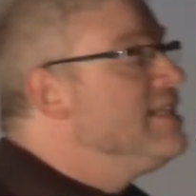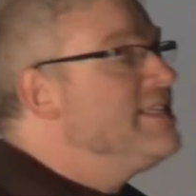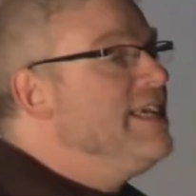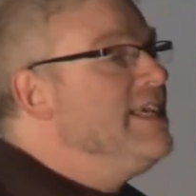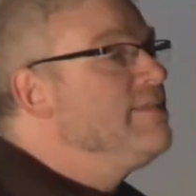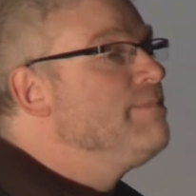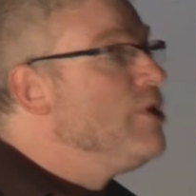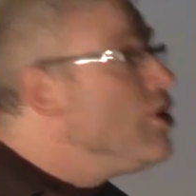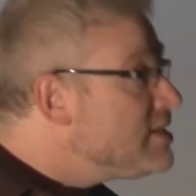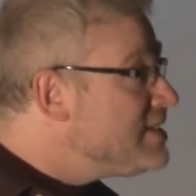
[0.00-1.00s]
that it
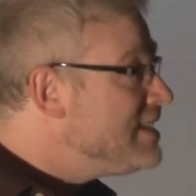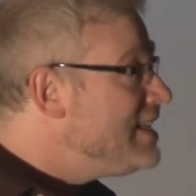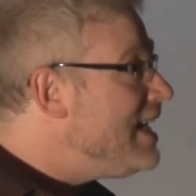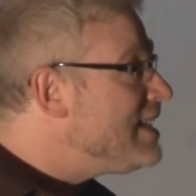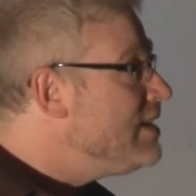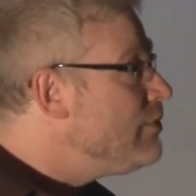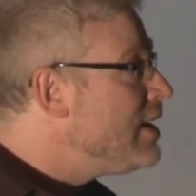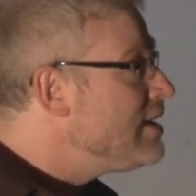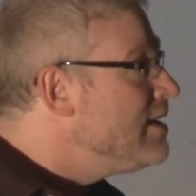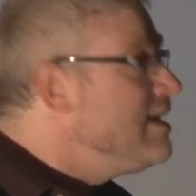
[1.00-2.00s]
blocks
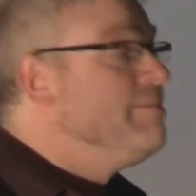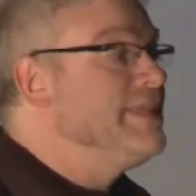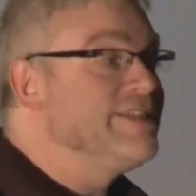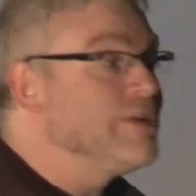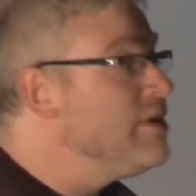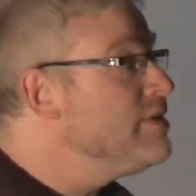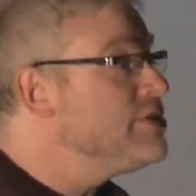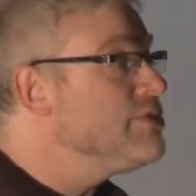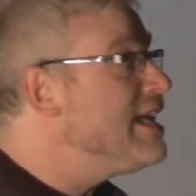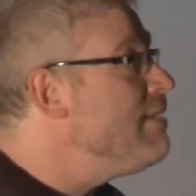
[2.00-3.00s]
galectin-1, but it
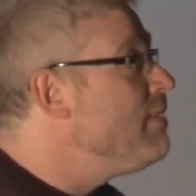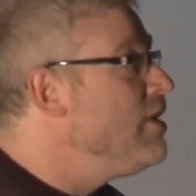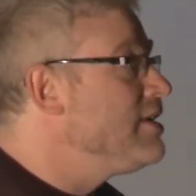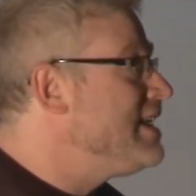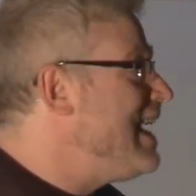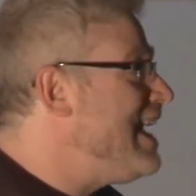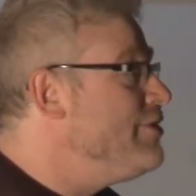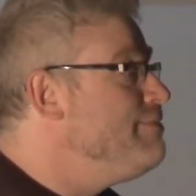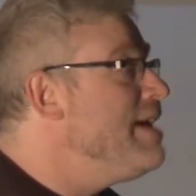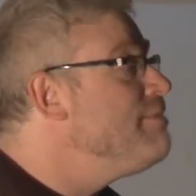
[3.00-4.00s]
also can block
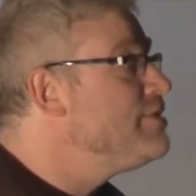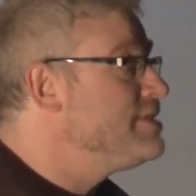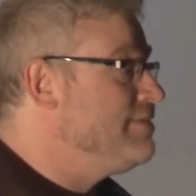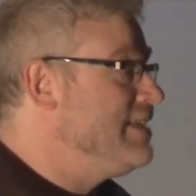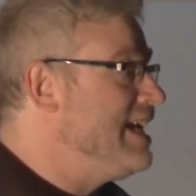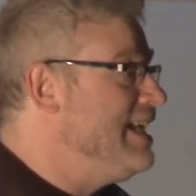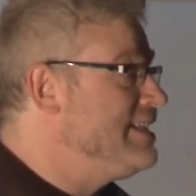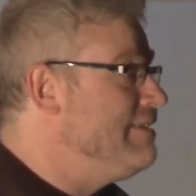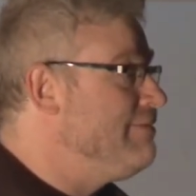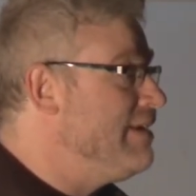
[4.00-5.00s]
other members of the
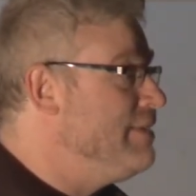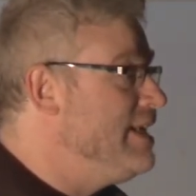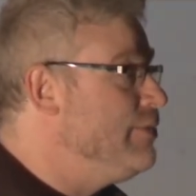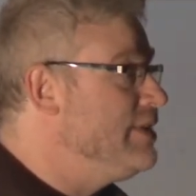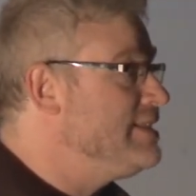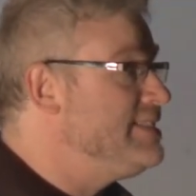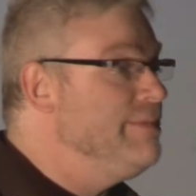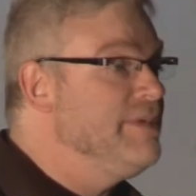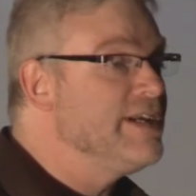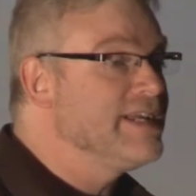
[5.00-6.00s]
galectin family with a
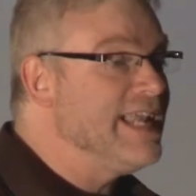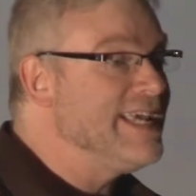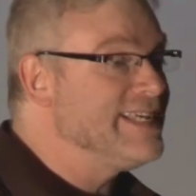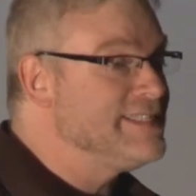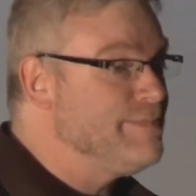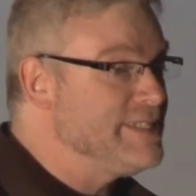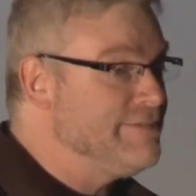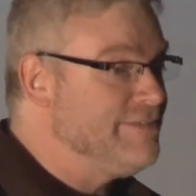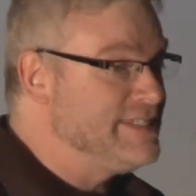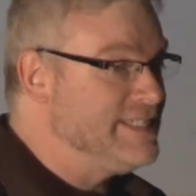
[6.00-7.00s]
similar glycan
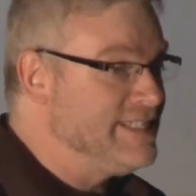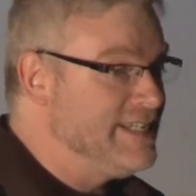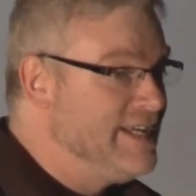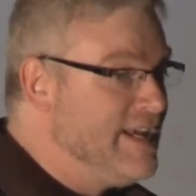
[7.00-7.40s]
specificity.